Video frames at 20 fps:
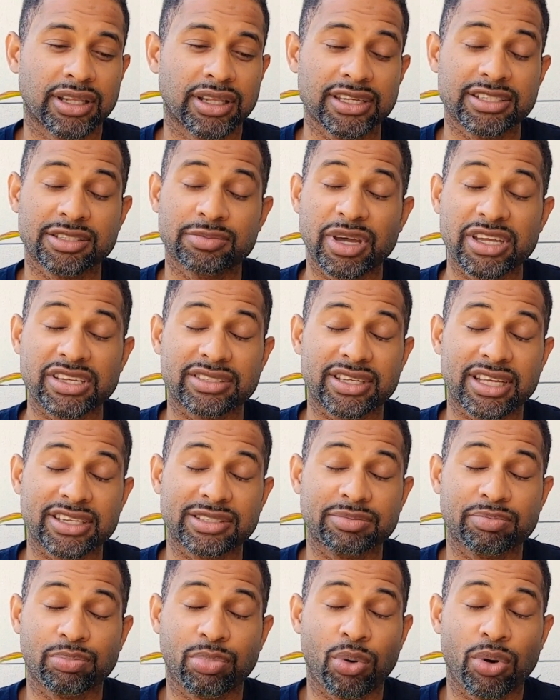That's the base. That's
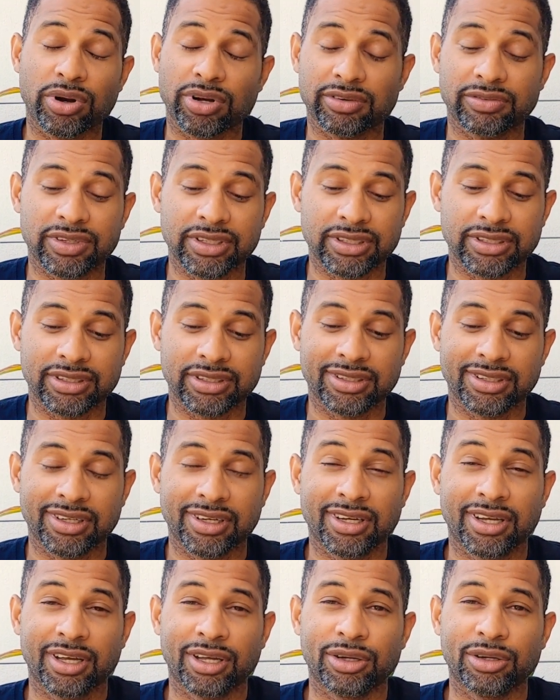the point of it.
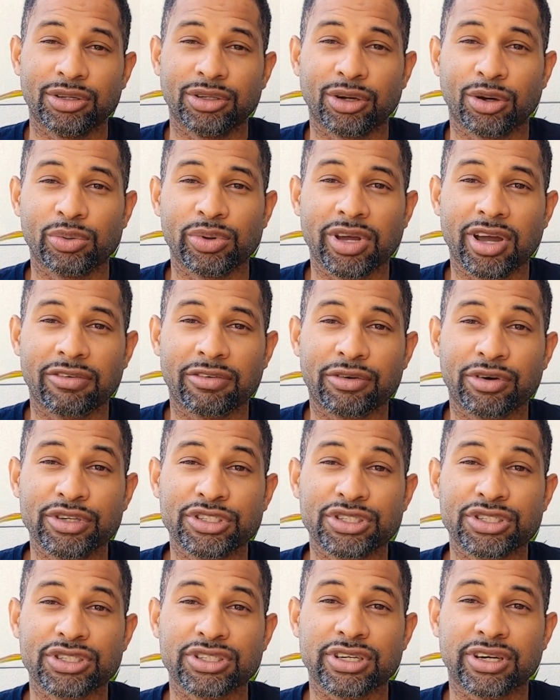You know, we have
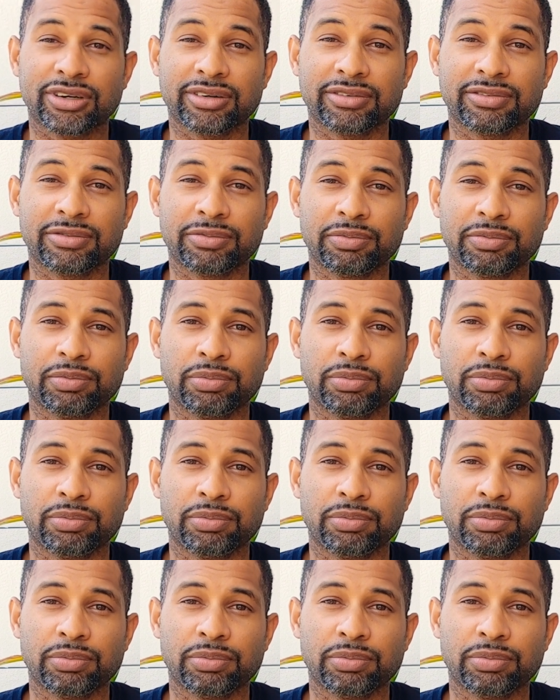creatures of